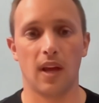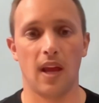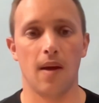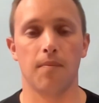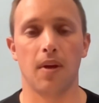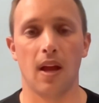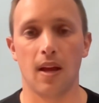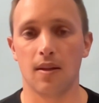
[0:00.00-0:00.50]

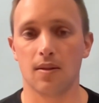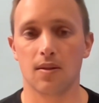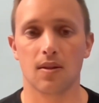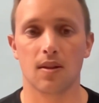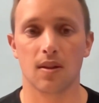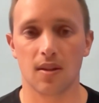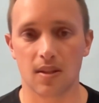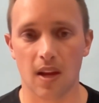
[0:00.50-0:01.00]
campaigns
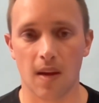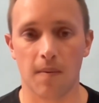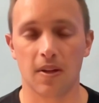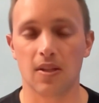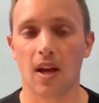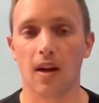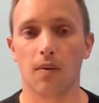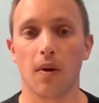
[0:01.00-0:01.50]
the same
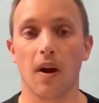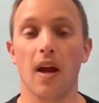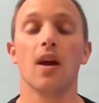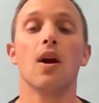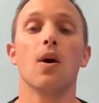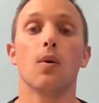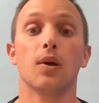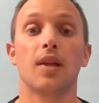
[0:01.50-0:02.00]
exact way.
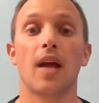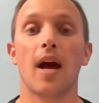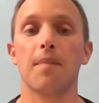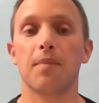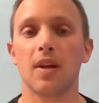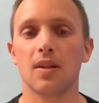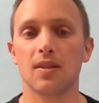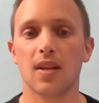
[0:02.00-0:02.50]
With that
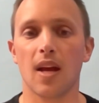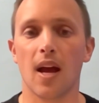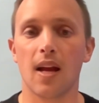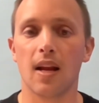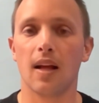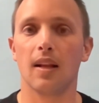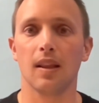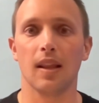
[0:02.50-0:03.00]
being
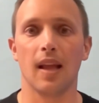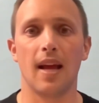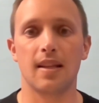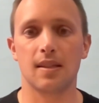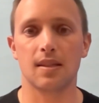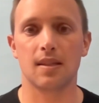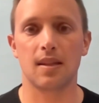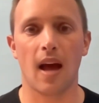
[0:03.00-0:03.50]
said,
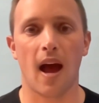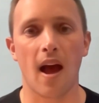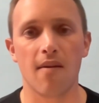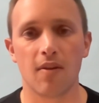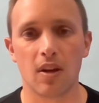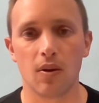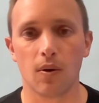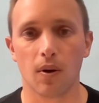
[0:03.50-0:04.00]
let's dive
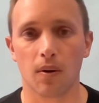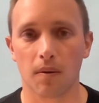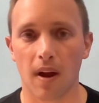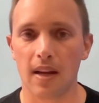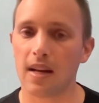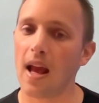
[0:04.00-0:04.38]
into it right